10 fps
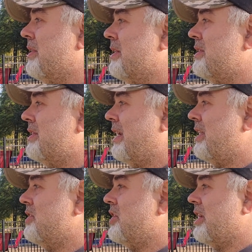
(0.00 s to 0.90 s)
a
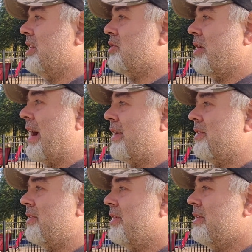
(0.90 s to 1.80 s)
second chicken
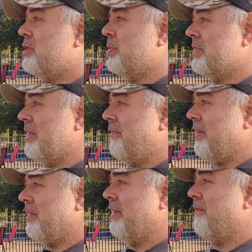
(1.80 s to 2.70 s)
tractor
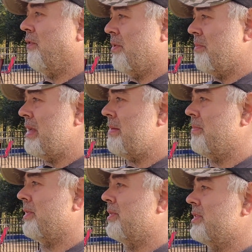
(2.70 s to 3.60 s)
specifically for the meat
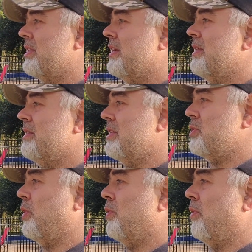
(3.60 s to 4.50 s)
birds.
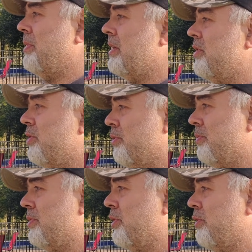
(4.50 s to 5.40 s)
This one will be a hoop
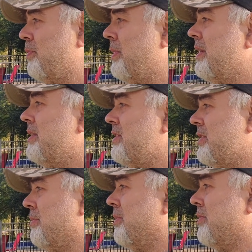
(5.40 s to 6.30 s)
coop,
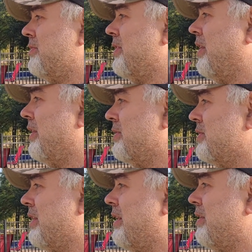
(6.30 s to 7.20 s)
similar to
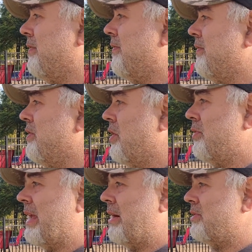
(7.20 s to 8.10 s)
others that you've no
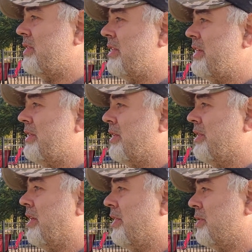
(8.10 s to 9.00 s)
doubt seen
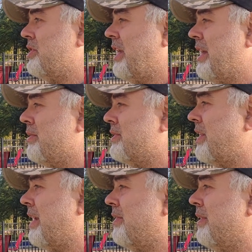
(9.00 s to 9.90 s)
on other channels
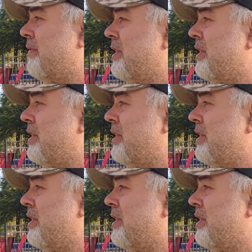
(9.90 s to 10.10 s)
like Living